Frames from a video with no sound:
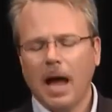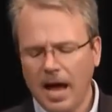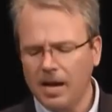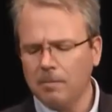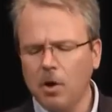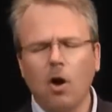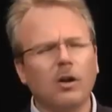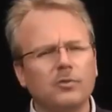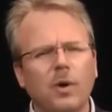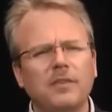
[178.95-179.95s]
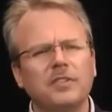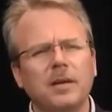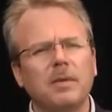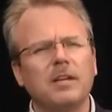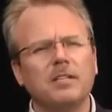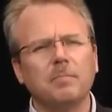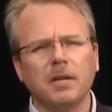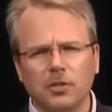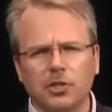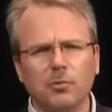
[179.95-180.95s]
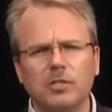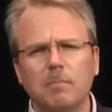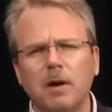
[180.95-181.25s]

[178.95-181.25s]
Adam called his wife's name Eve because she was the